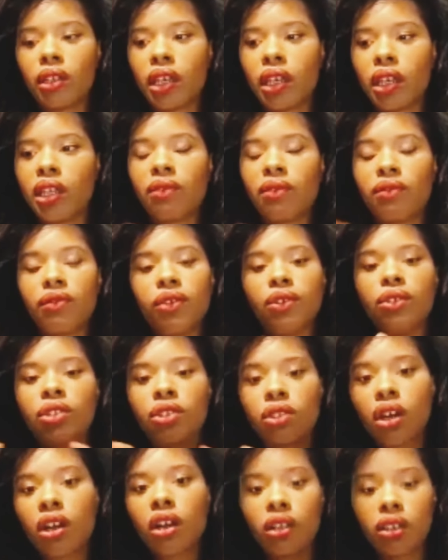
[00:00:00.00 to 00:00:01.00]
And if you
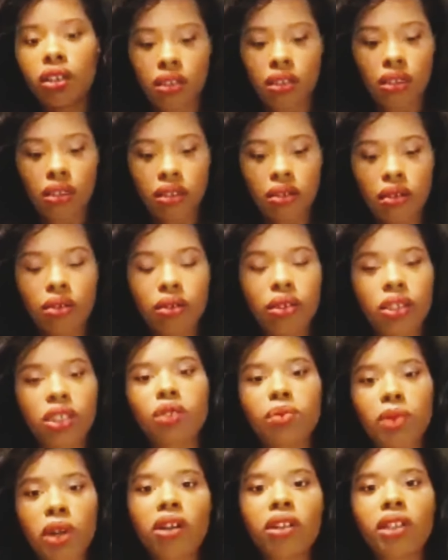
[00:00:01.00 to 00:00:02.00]
start on a
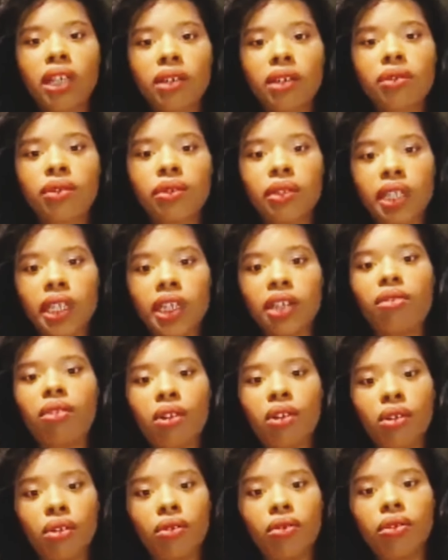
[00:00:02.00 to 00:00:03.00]
small level and they
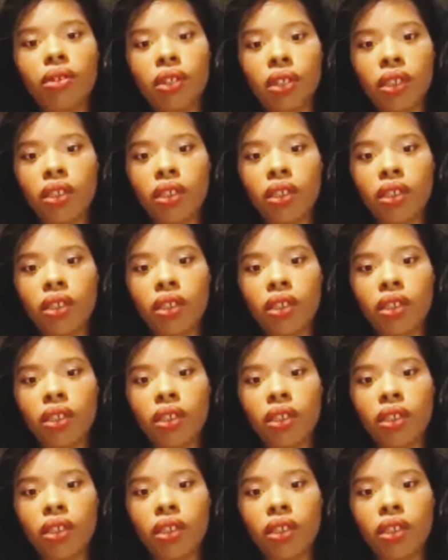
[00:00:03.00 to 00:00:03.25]
grow